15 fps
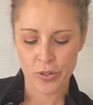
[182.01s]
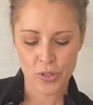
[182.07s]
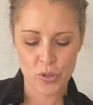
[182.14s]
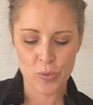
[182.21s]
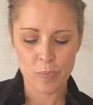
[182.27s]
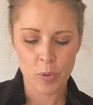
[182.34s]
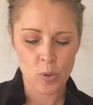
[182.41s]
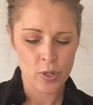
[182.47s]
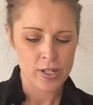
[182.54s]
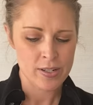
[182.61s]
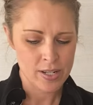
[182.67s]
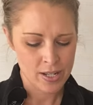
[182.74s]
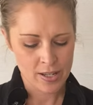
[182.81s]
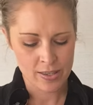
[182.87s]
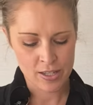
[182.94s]
you put
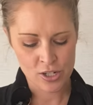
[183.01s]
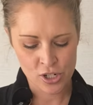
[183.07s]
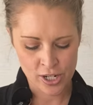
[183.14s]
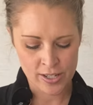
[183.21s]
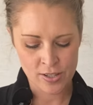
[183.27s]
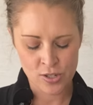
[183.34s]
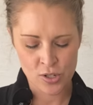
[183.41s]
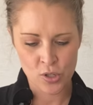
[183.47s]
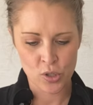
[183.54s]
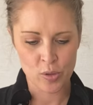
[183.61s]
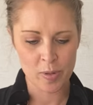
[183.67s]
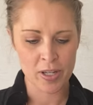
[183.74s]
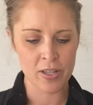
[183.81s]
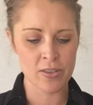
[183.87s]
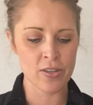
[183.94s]
the chest
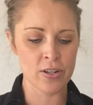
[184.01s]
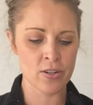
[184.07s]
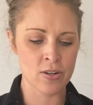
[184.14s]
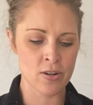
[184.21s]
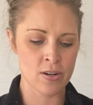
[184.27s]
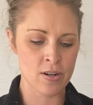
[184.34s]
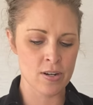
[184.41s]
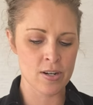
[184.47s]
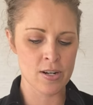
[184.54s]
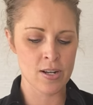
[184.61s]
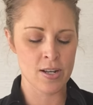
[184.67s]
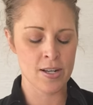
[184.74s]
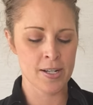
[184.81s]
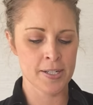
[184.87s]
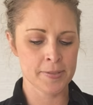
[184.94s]
tube, there are
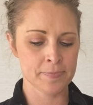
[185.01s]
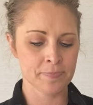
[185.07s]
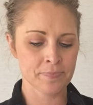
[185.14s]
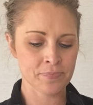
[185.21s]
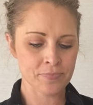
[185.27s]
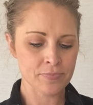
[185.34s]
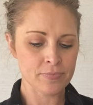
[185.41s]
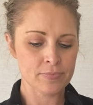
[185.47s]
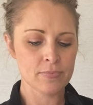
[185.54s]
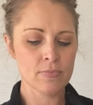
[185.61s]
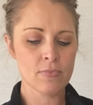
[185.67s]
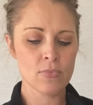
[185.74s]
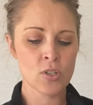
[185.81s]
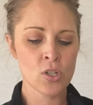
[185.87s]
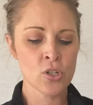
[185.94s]

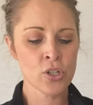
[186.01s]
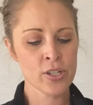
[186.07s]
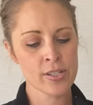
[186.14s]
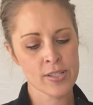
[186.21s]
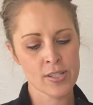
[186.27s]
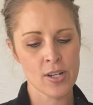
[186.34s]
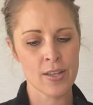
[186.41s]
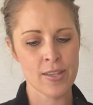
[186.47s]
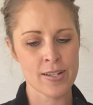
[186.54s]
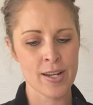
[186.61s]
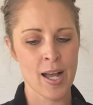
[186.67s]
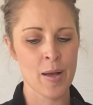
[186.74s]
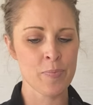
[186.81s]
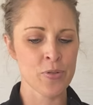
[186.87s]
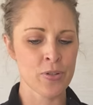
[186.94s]
hooks on the
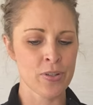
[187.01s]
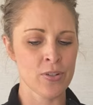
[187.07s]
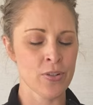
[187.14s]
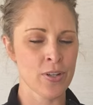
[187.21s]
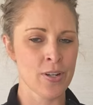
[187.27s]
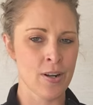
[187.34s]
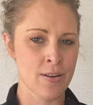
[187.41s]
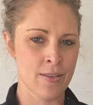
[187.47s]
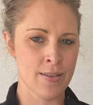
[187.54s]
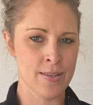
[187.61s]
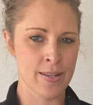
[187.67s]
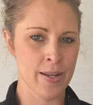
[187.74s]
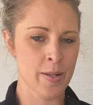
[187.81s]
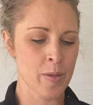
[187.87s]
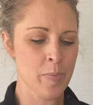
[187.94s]
top. You can hook it onto the
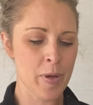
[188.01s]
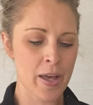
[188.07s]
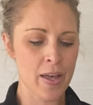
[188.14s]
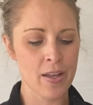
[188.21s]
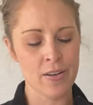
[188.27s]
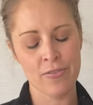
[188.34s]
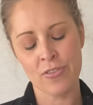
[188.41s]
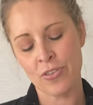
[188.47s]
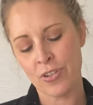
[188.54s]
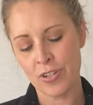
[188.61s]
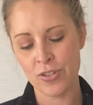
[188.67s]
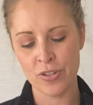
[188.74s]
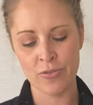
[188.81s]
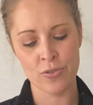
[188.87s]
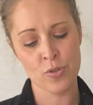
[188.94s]
side of the bed if you
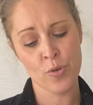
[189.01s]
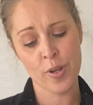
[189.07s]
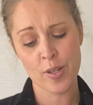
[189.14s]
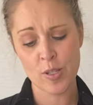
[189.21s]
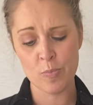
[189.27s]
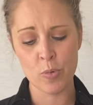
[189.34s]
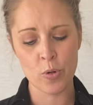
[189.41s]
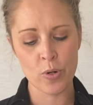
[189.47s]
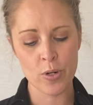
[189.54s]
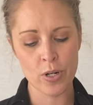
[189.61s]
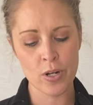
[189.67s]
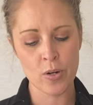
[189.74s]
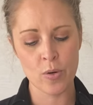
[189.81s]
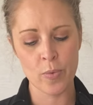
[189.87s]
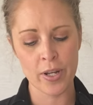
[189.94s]
need to for
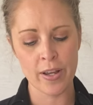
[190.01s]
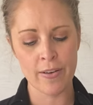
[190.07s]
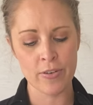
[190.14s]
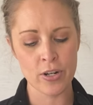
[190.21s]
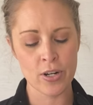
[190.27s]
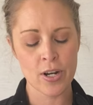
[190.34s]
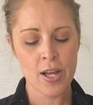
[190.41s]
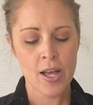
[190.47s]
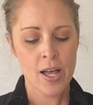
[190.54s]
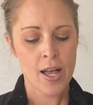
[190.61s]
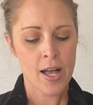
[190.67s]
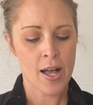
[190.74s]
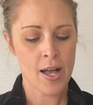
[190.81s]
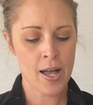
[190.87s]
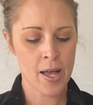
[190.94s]
transport or whatever.
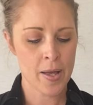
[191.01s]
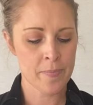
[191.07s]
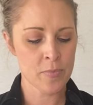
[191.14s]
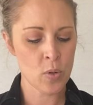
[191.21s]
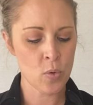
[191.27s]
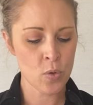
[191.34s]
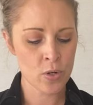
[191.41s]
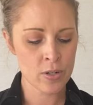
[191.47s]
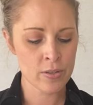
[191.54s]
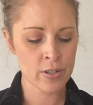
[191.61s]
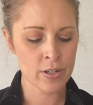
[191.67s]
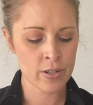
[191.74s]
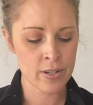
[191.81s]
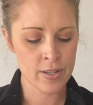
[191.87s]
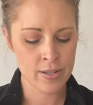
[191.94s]
Or
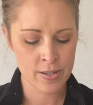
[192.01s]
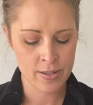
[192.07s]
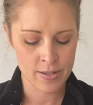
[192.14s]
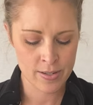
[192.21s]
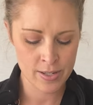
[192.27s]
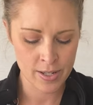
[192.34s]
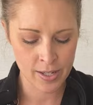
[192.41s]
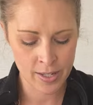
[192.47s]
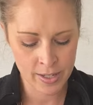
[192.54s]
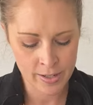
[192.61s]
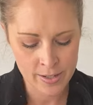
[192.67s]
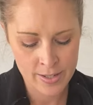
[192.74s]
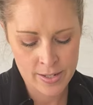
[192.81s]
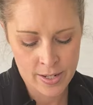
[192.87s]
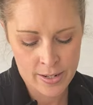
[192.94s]
there is a
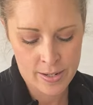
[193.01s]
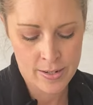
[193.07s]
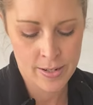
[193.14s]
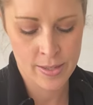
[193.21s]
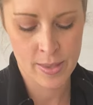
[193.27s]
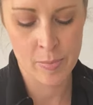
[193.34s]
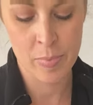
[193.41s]
kickstand at the